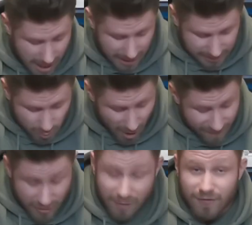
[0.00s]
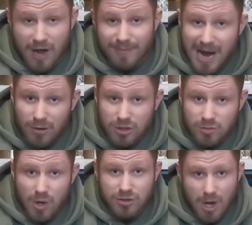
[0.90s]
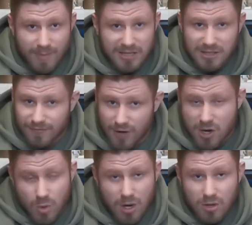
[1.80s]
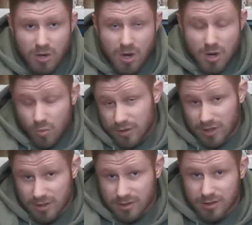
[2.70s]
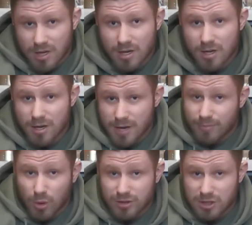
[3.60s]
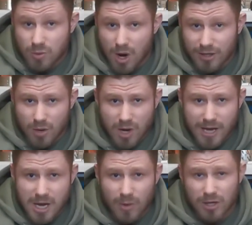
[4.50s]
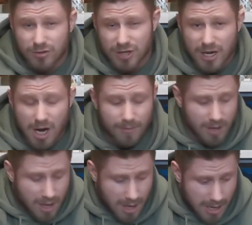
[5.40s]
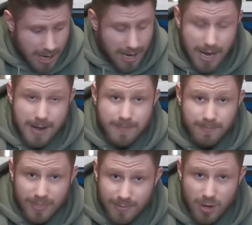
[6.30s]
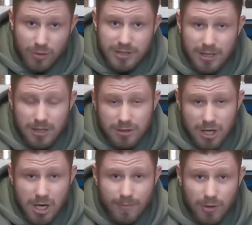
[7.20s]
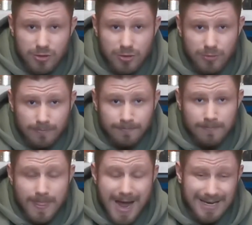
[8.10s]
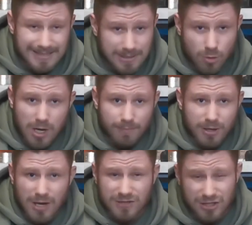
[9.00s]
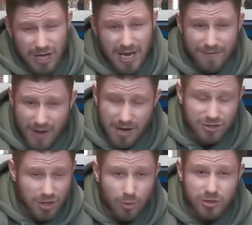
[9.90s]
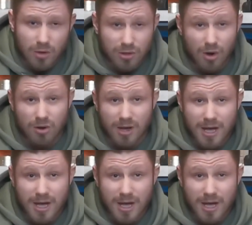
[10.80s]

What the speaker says: And it's quite a very fine powder as well, so it mixes very well, which is important as well. I don't like it when you shake up the protein in the shaker bottle and it's still clumpy. You have to shake it for so long.